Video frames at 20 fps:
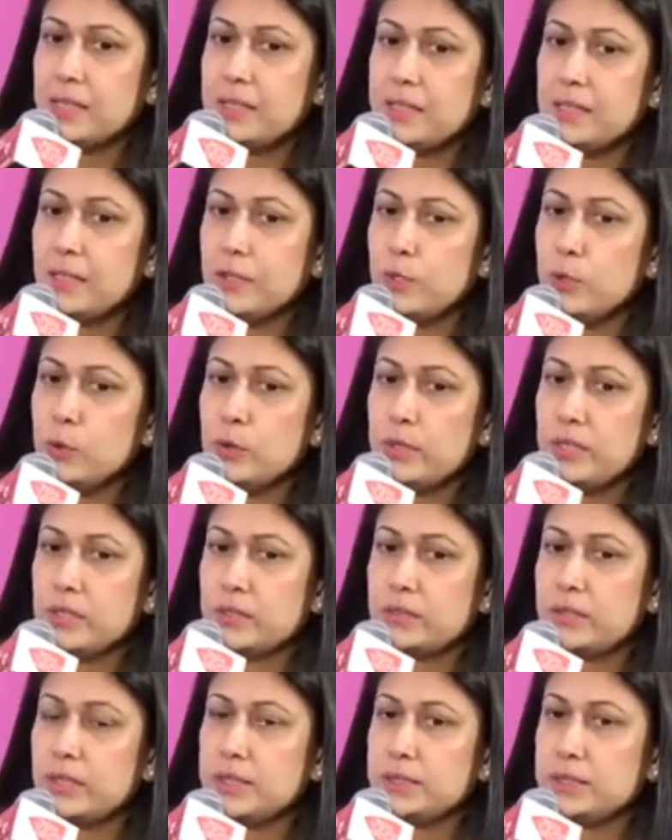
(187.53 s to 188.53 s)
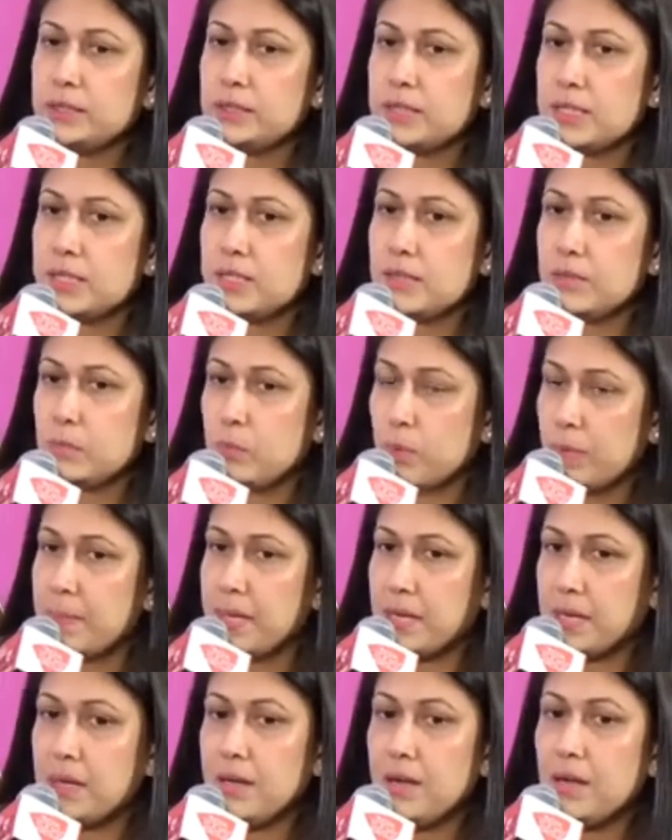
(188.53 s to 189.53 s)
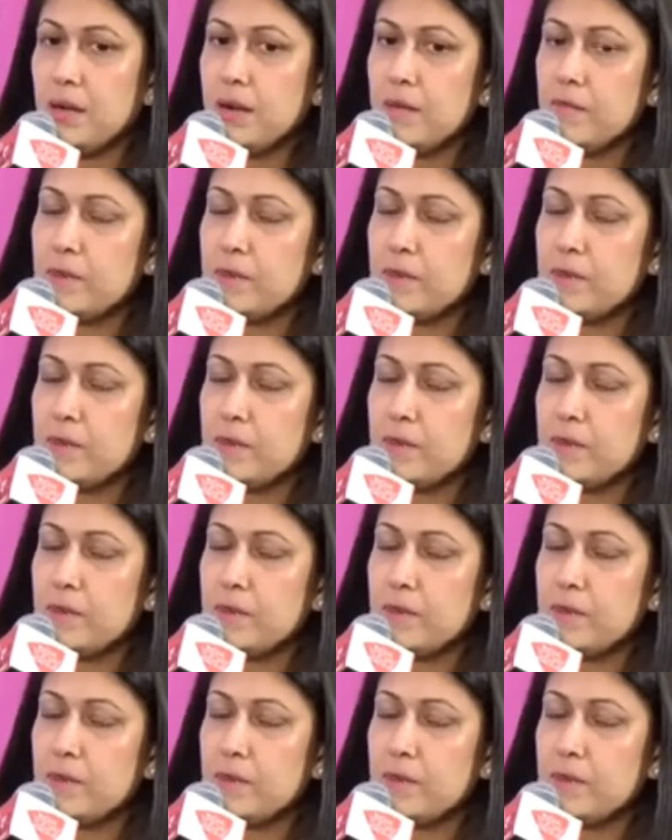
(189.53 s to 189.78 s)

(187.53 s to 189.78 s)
tier 2, tier 3 city women